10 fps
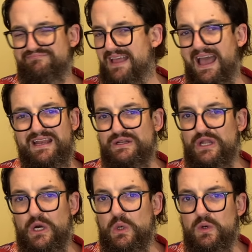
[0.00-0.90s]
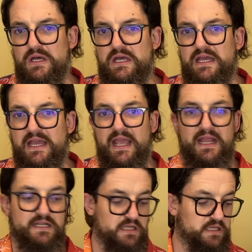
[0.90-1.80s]
I don't know,
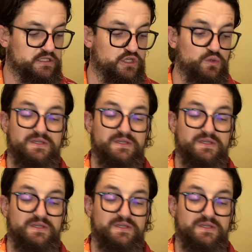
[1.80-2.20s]
and 2